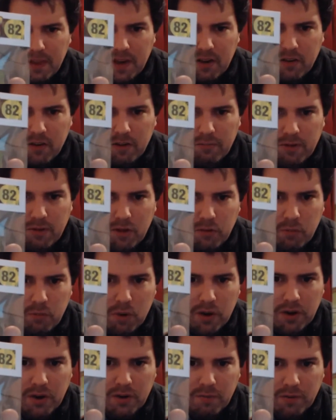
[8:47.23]
you got the
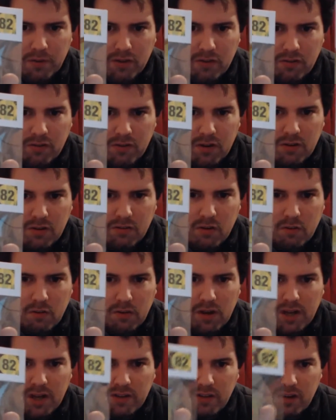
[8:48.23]
flocked one, which is
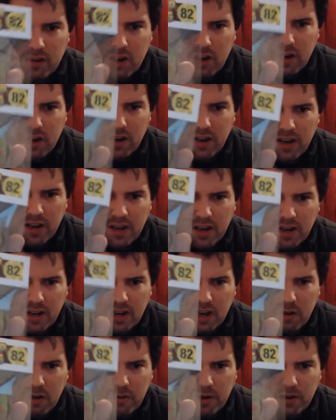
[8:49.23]
sort of a lighter colour, and then
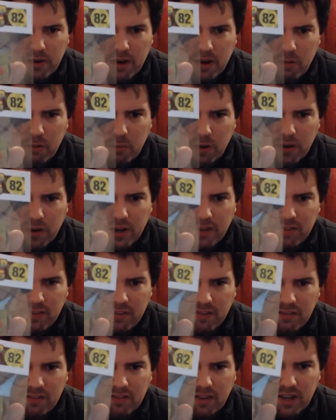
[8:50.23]
the glow-in-the-dark one
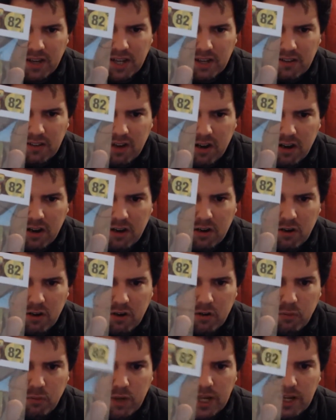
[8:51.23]
is a slightly
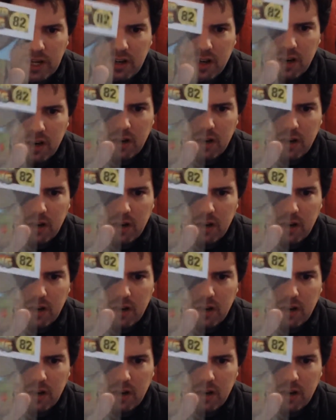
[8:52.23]
darker green